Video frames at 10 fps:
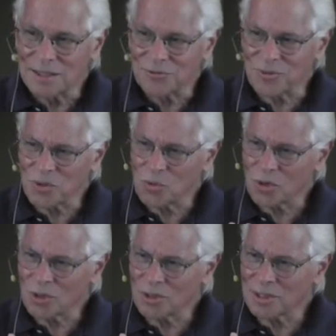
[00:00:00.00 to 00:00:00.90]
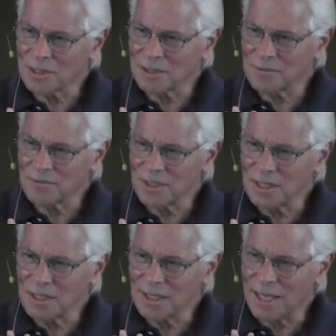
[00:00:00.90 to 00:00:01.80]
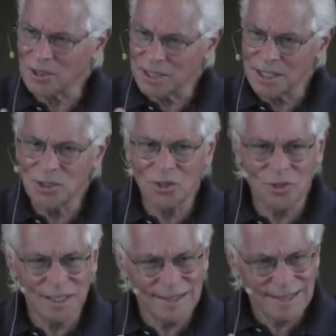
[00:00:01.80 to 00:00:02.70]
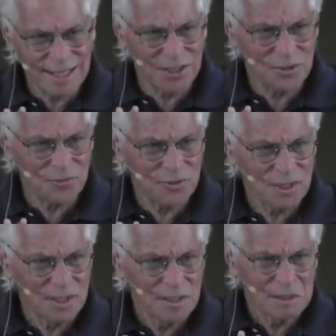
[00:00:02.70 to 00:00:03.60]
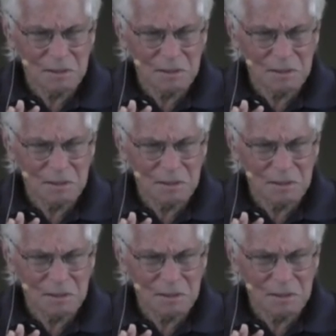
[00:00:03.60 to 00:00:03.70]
from the world of ego and self,